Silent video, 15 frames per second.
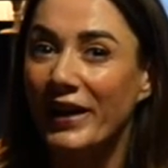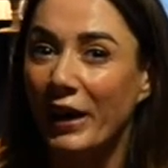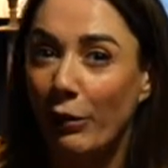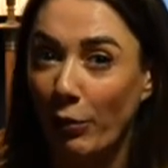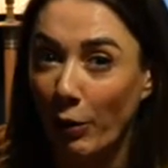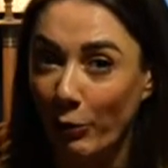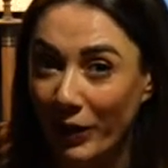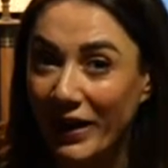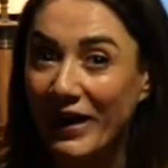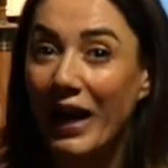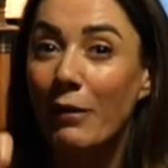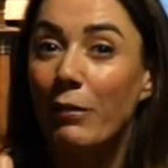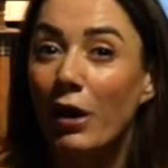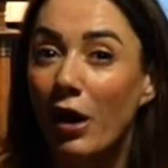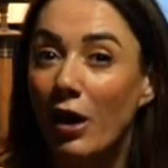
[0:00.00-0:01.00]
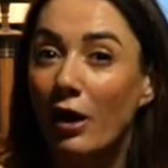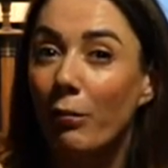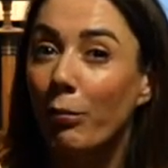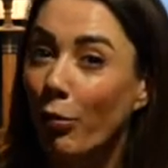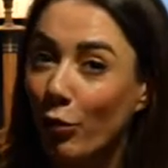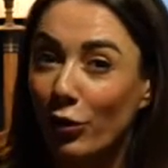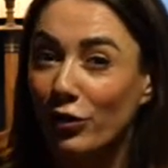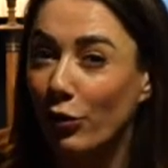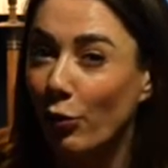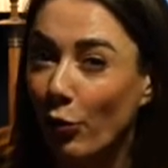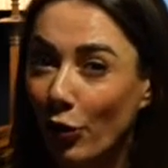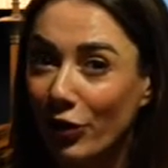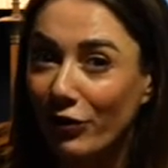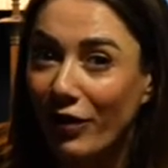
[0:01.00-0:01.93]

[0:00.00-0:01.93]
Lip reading: that when we came along and poured the water